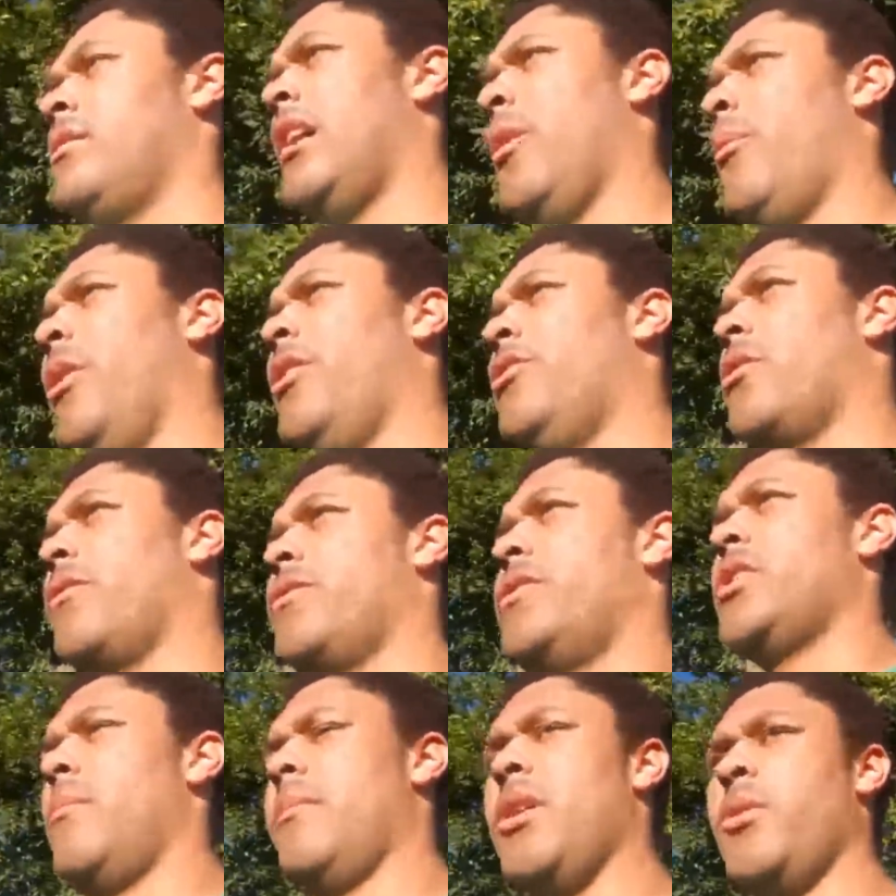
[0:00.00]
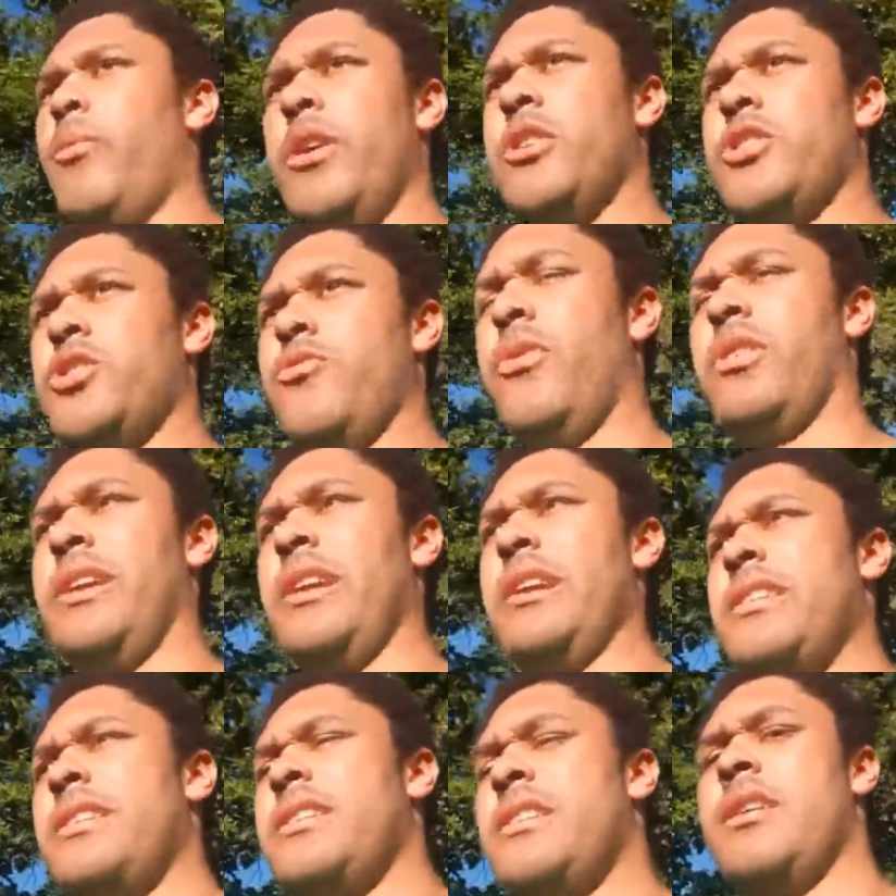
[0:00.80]
I wonder if somebody were to
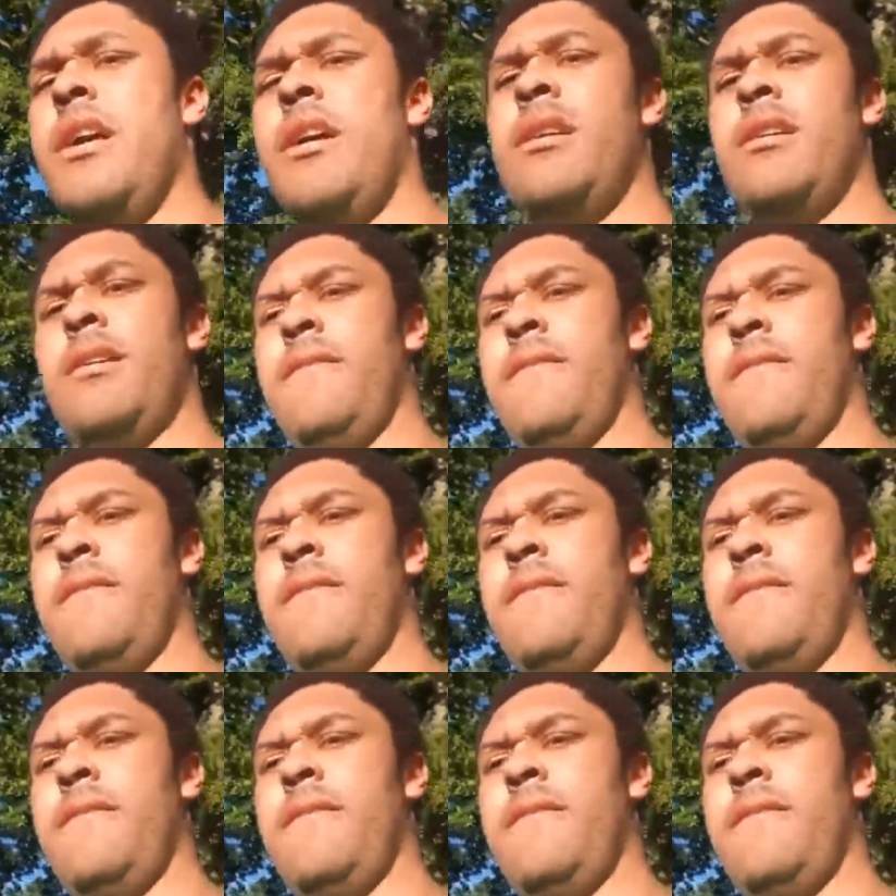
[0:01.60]
release